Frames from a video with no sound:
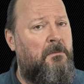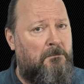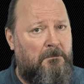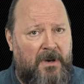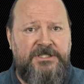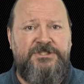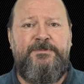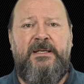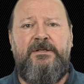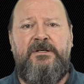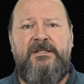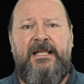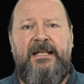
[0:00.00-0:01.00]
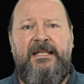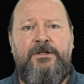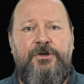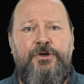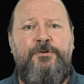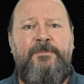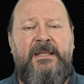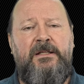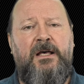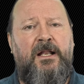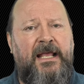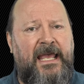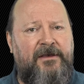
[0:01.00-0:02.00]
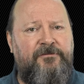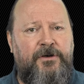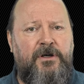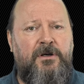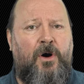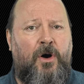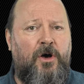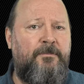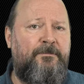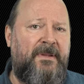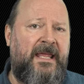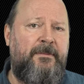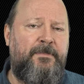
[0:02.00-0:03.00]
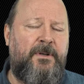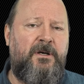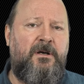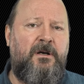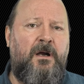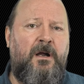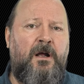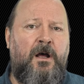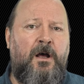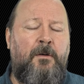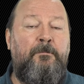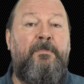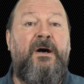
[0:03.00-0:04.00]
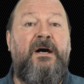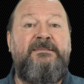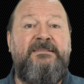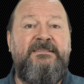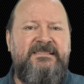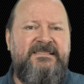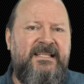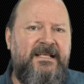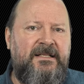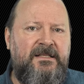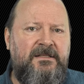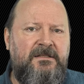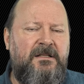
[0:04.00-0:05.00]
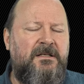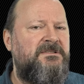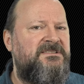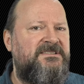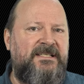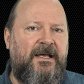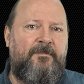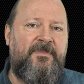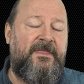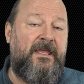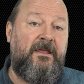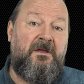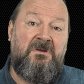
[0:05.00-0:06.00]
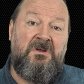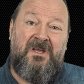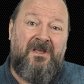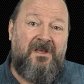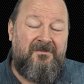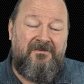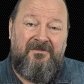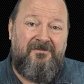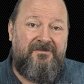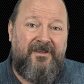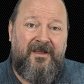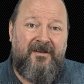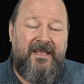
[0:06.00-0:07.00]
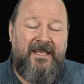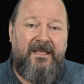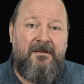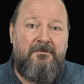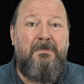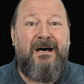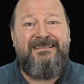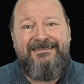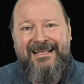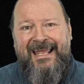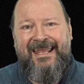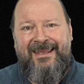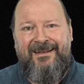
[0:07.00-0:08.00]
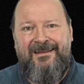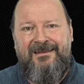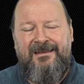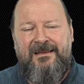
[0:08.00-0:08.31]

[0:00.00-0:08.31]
Much better than it could be done ever on paper, but still something very mundane.